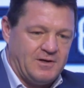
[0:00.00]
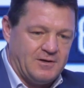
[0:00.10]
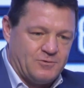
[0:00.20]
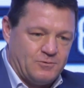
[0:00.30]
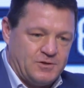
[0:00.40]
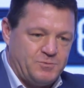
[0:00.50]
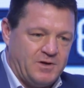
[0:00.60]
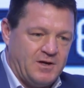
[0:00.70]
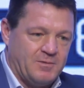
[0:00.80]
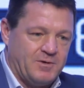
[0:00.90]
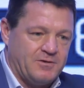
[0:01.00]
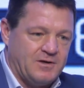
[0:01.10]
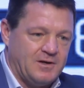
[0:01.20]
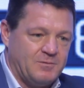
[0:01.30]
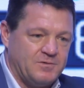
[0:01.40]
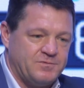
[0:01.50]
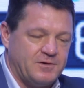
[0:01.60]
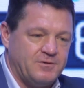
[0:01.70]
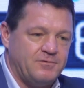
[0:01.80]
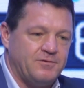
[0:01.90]
Tony speaking about the Kingdom of
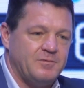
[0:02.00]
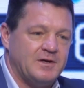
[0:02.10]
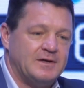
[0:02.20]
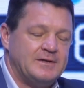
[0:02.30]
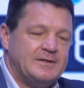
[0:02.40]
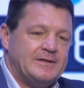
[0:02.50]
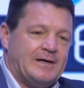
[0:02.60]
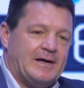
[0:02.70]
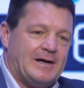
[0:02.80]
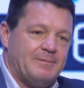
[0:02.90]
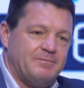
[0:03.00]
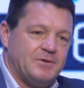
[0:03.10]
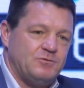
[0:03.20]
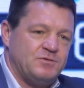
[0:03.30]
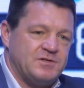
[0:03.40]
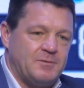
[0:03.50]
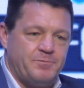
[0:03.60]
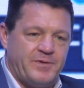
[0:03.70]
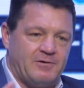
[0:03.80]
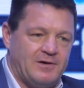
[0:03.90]
Saudi Arabia. But to
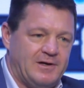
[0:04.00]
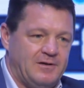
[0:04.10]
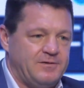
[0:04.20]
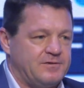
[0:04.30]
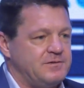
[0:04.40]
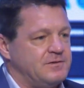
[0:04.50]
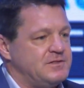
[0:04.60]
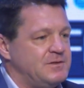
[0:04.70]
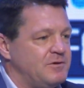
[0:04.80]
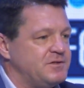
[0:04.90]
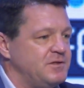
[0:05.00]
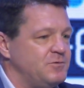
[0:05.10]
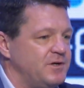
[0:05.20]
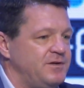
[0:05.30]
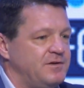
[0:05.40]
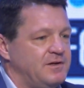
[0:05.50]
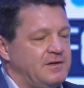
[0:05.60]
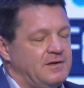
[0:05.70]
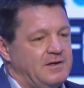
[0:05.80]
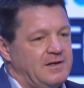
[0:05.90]
some parallel, there's a similar situation
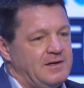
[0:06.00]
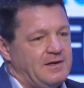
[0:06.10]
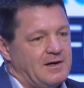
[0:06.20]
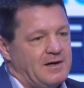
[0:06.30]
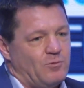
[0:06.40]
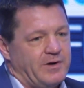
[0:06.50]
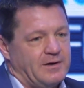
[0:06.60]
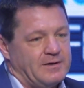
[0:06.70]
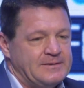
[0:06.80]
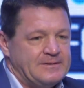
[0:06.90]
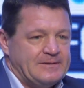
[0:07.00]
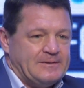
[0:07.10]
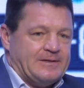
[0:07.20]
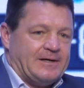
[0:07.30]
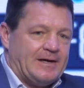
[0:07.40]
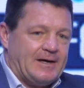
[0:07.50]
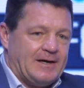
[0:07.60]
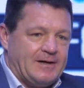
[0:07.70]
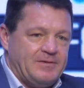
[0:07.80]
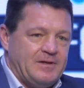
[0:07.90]
in India where
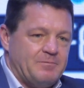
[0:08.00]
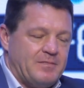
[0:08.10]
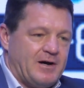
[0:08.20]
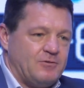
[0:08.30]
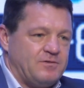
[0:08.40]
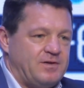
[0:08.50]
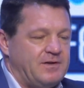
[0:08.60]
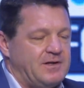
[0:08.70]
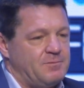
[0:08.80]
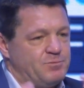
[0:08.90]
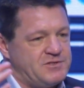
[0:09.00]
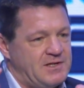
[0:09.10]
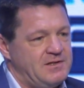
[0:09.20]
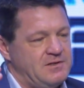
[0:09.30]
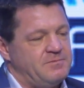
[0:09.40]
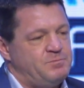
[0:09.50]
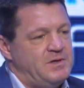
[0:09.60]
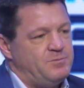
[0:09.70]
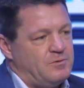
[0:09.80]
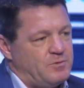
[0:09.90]
the amount and the percentage of
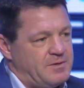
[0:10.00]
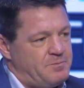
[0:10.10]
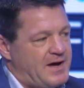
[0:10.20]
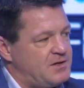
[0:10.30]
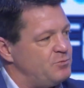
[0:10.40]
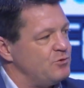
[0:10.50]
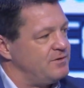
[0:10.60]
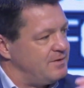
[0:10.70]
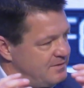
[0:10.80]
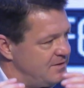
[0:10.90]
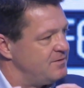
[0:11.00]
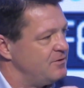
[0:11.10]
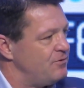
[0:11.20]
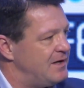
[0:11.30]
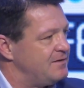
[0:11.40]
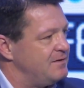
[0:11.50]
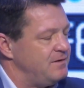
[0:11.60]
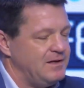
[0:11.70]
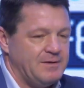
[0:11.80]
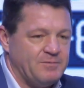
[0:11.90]
people with a passport is still
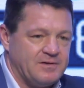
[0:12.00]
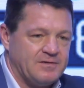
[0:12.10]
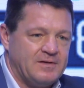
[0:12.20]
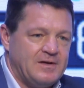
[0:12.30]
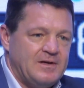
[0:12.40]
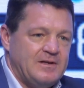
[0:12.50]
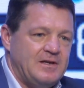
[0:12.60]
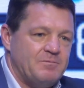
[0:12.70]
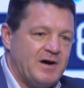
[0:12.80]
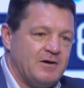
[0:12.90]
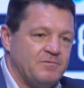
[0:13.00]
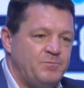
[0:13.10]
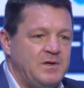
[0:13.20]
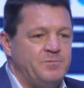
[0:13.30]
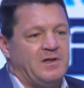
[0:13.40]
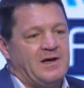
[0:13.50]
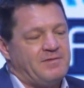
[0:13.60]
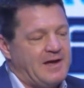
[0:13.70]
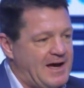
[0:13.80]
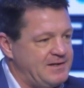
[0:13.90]
relatively limited. The amount of people
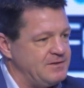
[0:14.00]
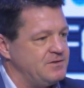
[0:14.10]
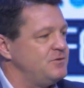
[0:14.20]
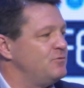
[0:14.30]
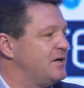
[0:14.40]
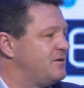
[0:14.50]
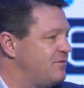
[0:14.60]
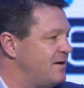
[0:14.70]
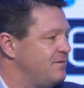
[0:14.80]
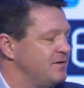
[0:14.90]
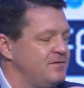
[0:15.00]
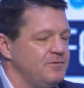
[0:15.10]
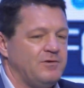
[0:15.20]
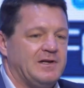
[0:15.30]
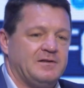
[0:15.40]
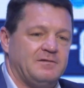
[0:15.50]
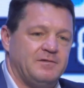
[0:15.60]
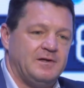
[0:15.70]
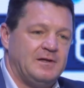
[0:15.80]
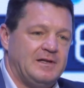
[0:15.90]
having access to air travel is still
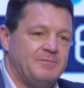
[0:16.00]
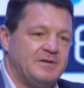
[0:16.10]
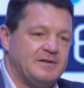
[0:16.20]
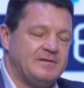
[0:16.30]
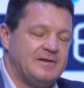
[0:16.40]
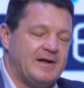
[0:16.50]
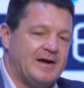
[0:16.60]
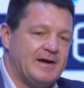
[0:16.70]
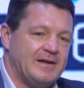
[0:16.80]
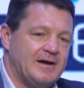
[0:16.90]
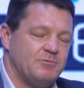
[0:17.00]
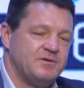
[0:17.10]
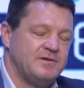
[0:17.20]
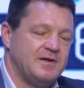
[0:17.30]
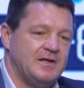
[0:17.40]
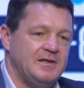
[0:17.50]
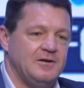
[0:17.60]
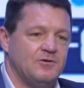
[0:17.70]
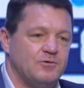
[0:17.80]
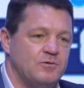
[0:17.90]
relatively limited. And I would say
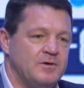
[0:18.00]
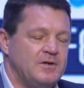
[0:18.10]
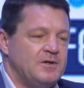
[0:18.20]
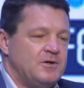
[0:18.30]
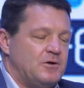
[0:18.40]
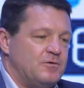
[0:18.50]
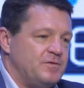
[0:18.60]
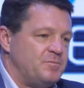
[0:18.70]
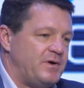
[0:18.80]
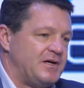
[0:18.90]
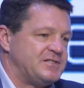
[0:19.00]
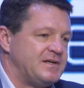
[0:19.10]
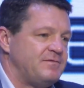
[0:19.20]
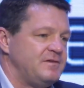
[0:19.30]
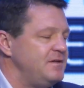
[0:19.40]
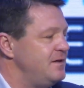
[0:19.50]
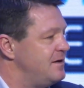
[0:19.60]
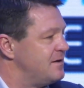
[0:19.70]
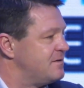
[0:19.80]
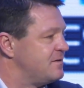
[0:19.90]
IndiGo, over the past 17
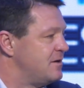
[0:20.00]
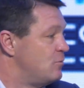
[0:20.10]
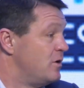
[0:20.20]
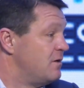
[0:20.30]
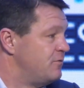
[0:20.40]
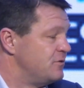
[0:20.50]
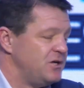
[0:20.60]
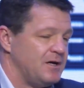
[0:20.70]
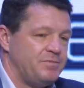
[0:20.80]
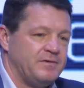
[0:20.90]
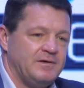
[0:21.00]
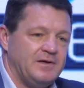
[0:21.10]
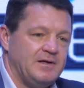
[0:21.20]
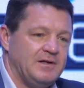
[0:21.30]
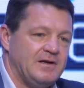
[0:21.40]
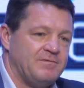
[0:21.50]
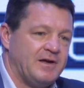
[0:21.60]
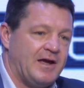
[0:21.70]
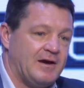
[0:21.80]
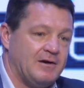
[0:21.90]
years, has done a wonderful job in
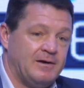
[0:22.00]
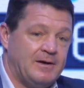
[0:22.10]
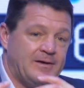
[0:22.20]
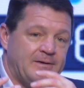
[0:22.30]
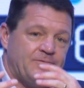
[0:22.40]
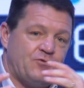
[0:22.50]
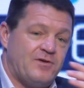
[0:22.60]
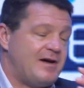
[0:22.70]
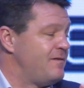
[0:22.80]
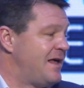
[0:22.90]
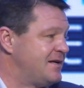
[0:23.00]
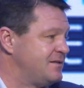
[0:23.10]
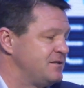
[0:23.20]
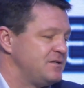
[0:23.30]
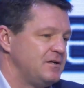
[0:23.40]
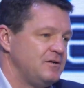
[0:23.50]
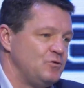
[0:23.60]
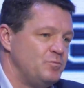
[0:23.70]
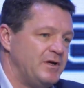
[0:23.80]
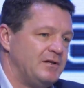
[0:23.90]
giving air travel access
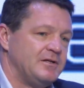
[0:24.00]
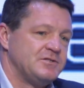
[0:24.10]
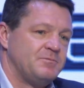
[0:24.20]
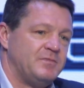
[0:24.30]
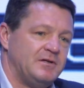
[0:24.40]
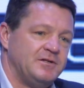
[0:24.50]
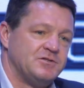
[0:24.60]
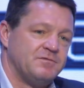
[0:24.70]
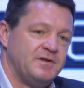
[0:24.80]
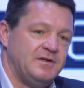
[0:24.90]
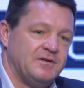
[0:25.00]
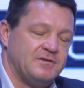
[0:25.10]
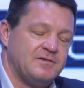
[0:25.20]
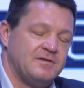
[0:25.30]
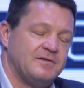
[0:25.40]
to millions and millions of Indians.